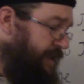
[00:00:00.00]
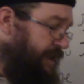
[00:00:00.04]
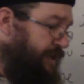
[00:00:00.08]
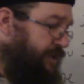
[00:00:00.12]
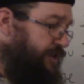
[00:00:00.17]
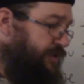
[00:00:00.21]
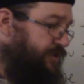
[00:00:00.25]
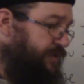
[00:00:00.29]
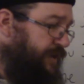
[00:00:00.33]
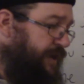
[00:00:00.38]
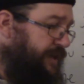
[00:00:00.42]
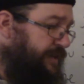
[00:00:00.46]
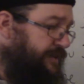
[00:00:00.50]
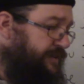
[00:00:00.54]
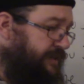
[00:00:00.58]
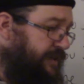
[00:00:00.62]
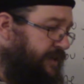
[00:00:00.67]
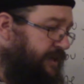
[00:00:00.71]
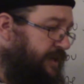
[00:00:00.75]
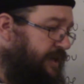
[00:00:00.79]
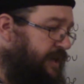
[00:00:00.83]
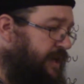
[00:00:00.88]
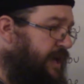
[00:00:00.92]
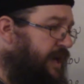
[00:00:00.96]
and
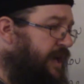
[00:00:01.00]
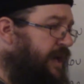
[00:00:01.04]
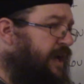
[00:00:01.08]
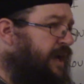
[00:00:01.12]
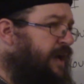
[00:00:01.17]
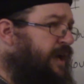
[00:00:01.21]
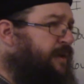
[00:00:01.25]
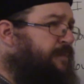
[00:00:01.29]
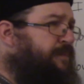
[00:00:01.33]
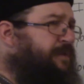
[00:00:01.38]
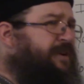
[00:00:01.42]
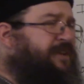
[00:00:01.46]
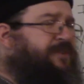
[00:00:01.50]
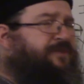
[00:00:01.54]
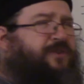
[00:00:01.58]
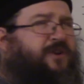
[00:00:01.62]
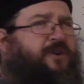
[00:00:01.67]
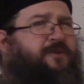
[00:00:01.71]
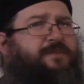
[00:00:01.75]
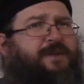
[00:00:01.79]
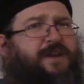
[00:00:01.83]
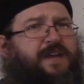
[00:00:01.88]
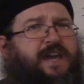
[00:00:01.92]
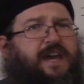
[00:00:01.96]
translate, but it's
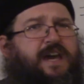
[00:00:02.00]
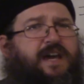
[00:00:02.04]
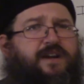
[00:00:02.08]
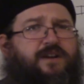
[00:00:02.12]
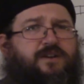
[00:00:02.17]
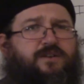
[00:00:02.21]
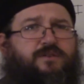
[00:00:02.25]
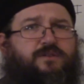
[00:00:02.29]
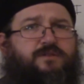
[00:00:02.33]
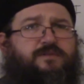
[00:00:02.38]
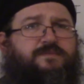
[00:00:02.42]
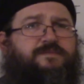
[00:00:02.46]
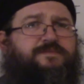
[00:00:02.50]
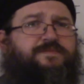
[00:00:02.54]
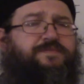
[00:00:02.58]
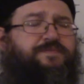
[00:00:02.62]
very mechanical.